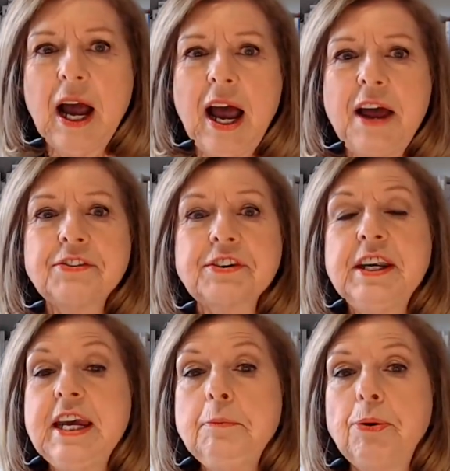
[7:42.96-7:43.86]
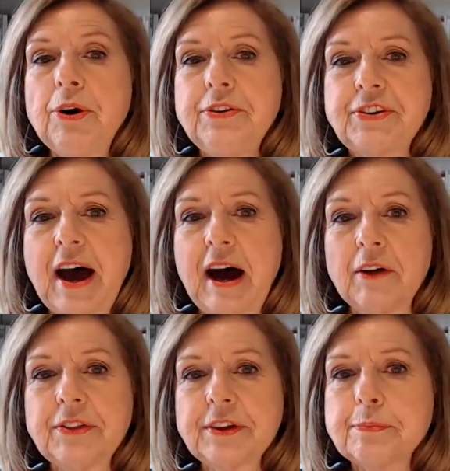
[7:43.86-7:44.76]
As Cunneen points
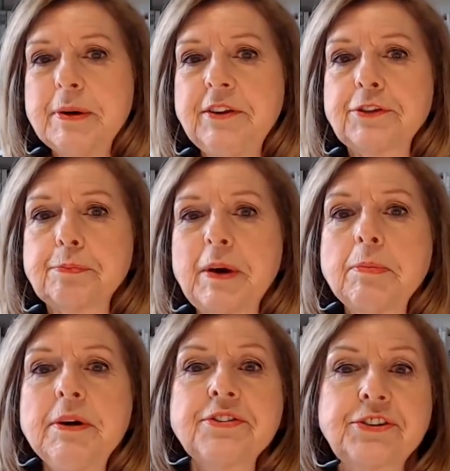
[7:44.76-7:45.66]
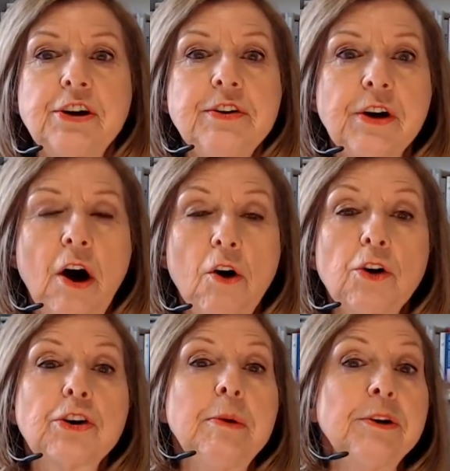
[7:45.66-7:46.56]
out, this means Speakman has turned the whole
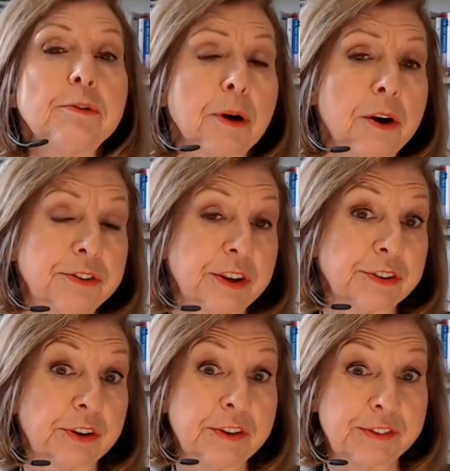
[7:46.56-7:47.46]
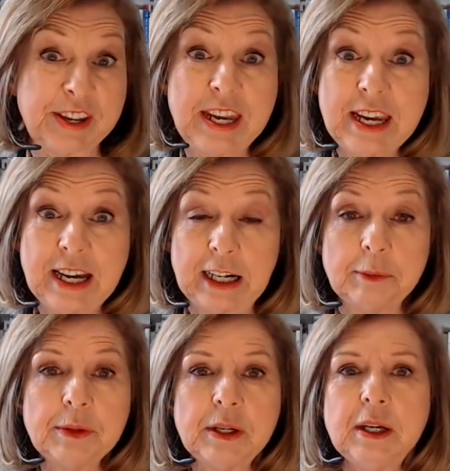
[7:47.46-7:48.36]
criminal process on its ear.
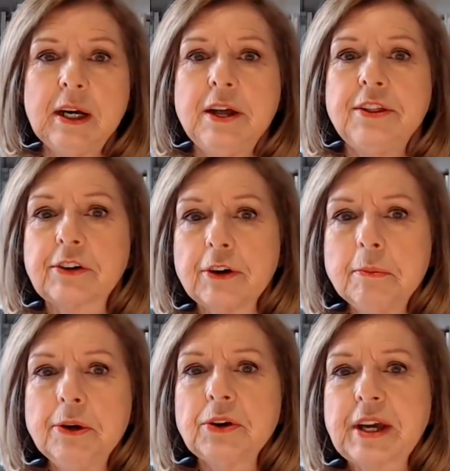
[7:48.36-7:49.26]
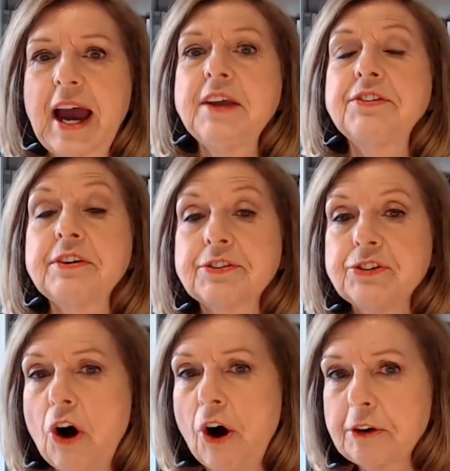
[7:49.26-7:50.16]
The criminal case is
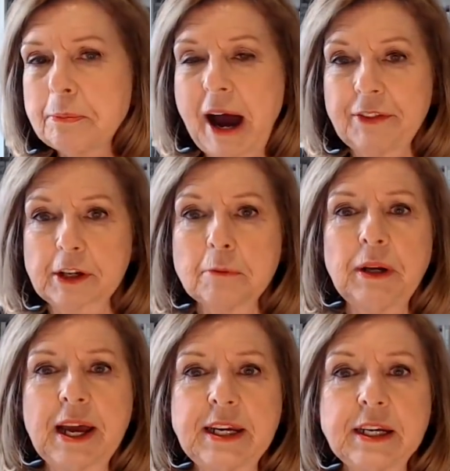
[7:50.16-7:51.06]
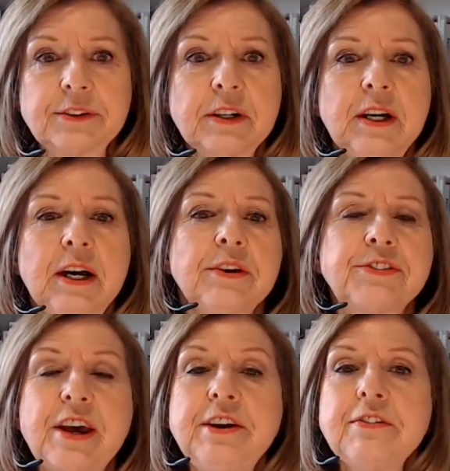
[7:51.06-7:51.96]
not about the complainant. The
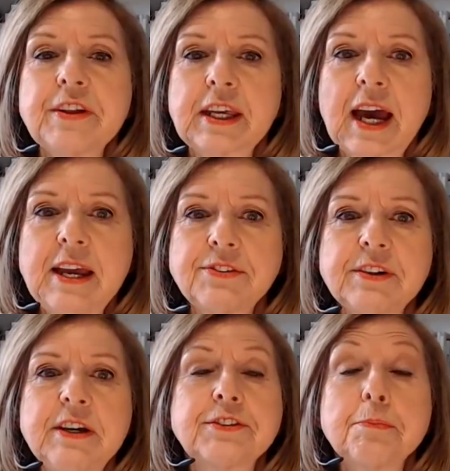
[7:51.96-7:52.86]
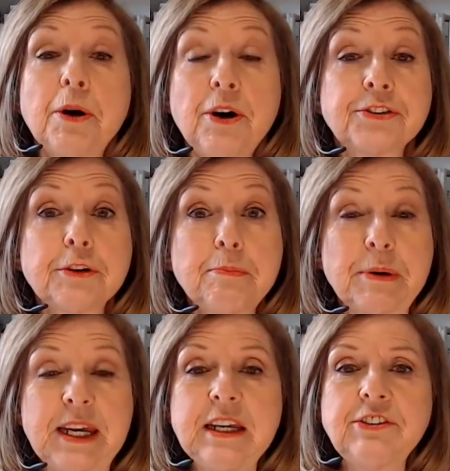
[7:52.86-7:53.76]
centre of the case is the person
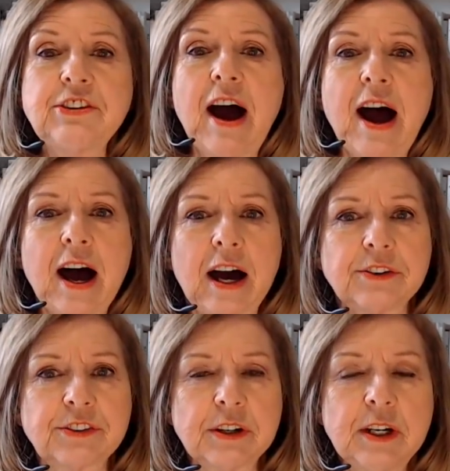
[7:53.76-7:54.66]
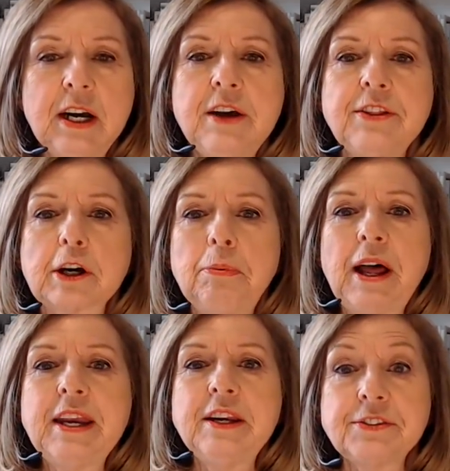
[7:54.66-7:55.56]
being charged. The
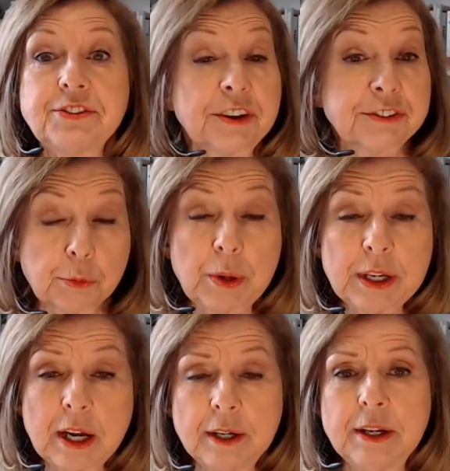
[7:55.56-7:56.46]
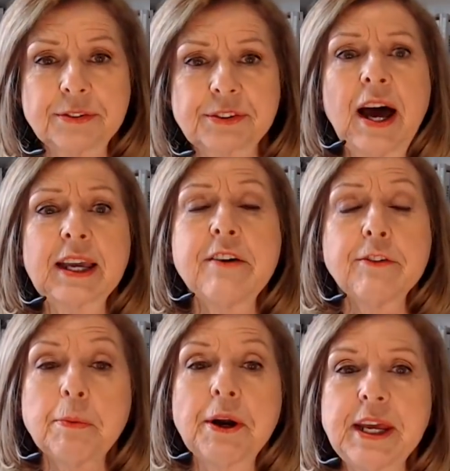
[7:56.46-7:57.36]
complainant is just a witness like
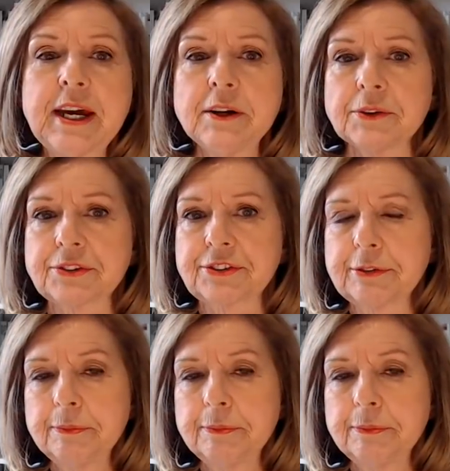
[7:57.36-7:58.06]
everybody else.